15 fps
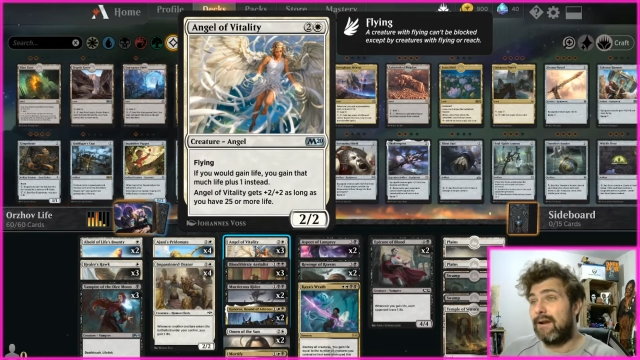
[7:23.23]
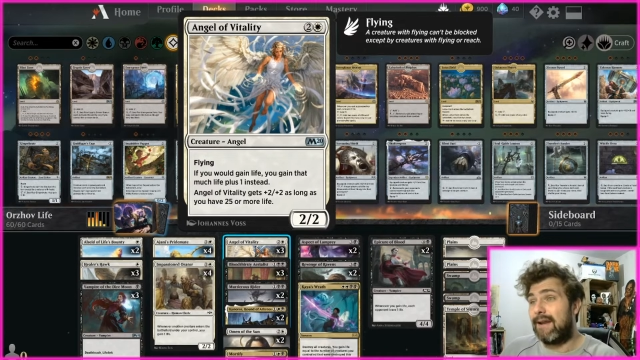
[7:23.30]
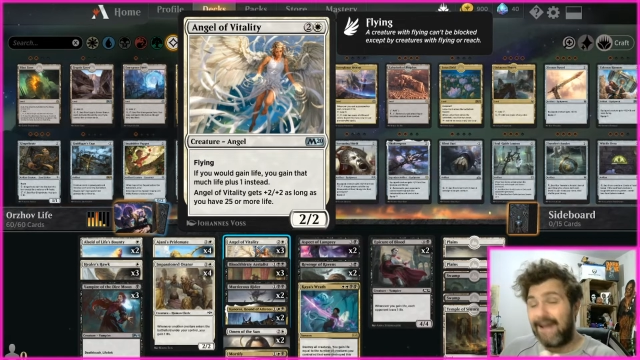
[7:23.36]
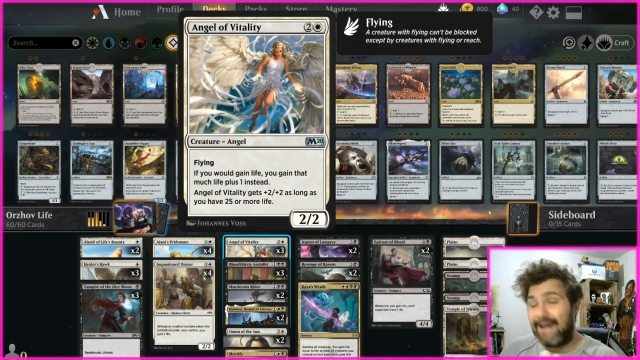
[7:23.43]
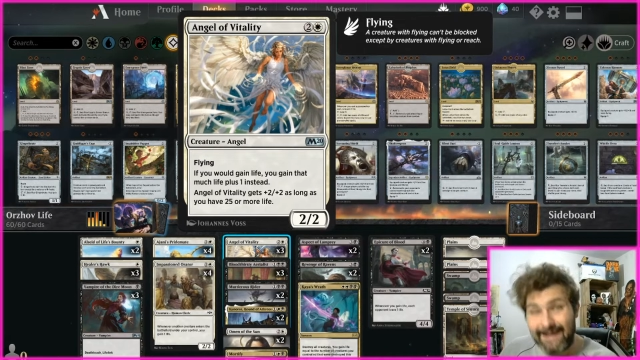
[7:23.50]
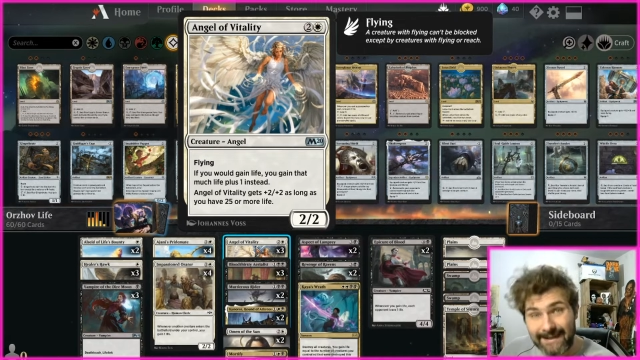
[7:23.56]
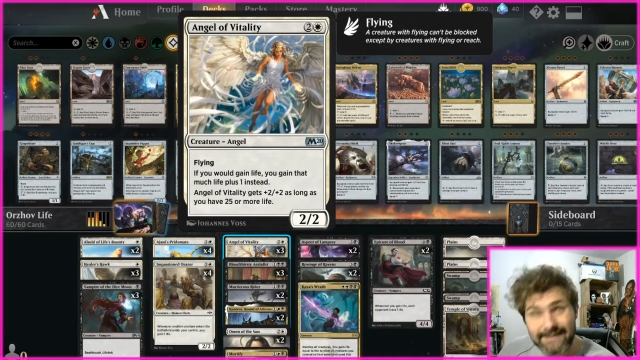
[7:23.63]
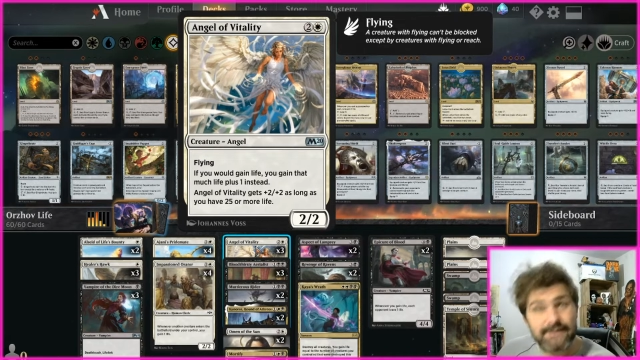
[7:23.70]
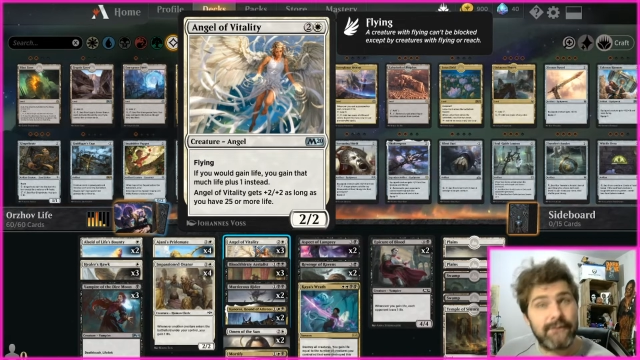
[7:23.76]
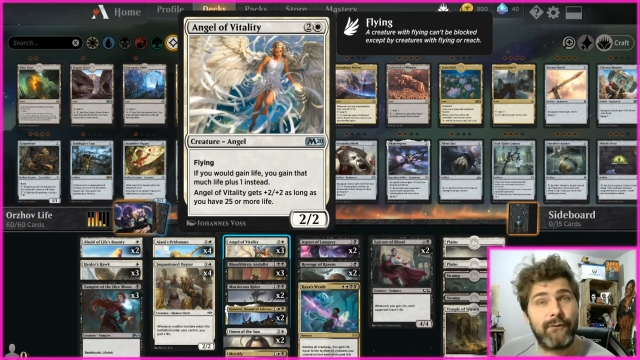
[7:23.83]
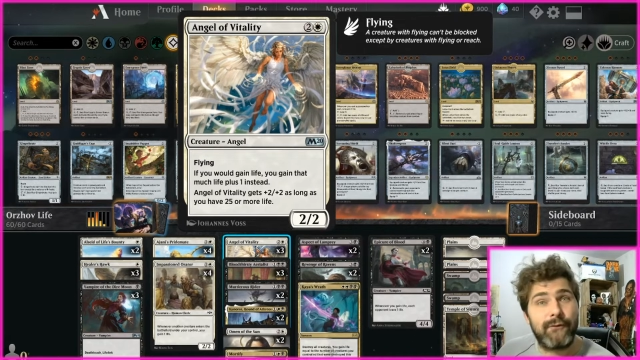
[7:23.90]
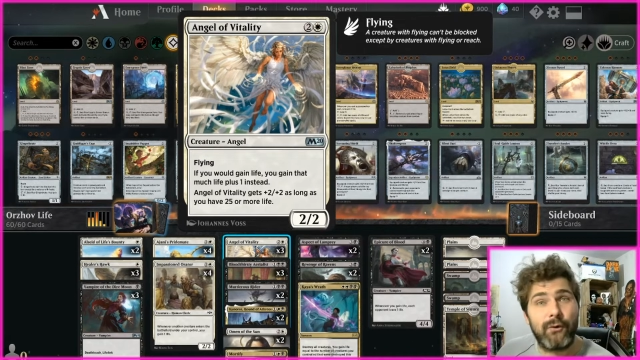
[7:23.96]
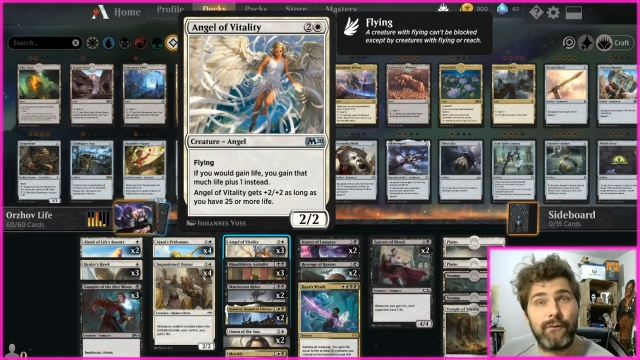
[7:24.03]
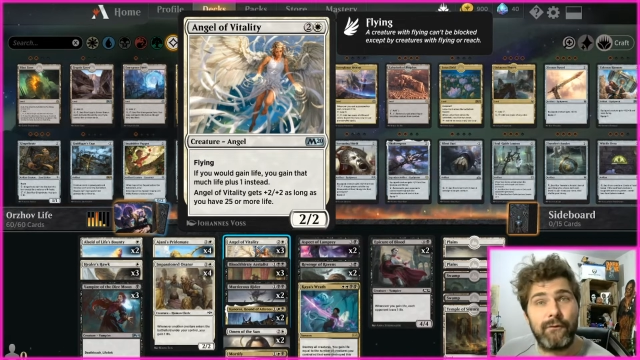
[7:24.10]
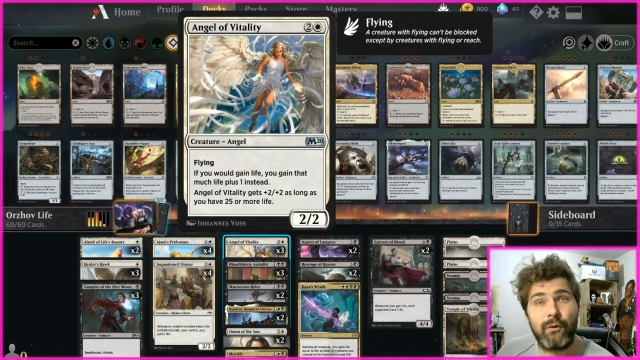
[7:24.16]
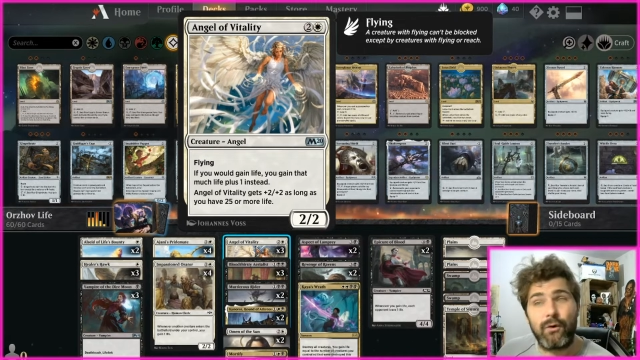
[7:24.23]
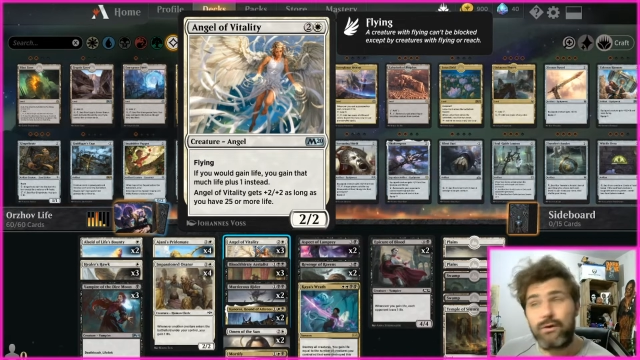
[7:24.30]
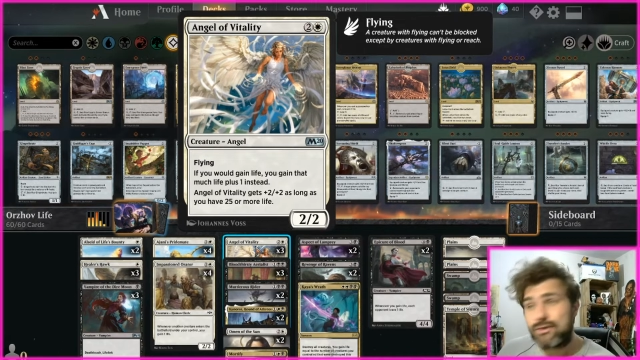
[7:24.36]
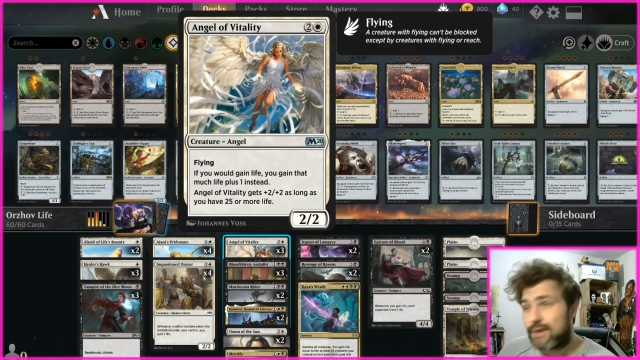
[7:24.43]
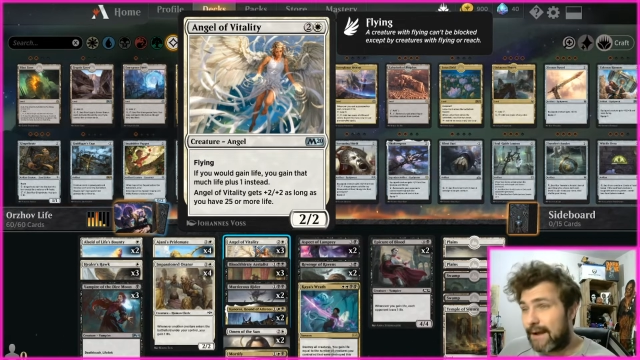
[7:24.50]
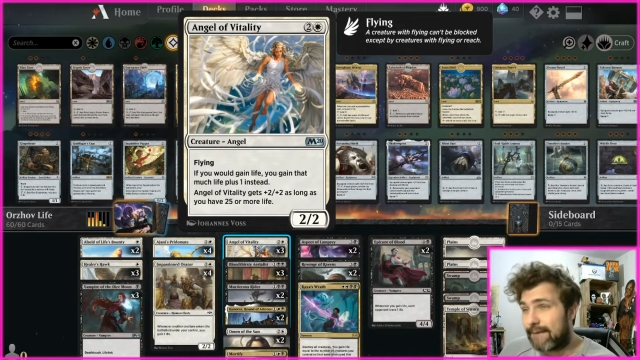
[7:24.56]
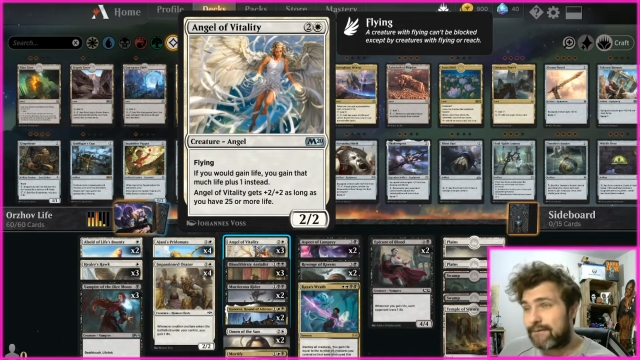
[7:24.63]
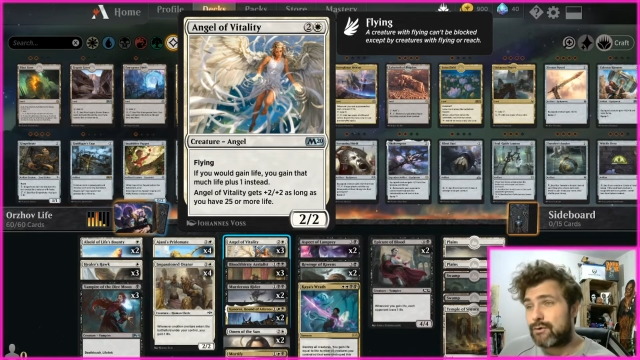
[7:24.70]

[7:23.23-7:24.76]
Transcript: It is a 4/4 because I have the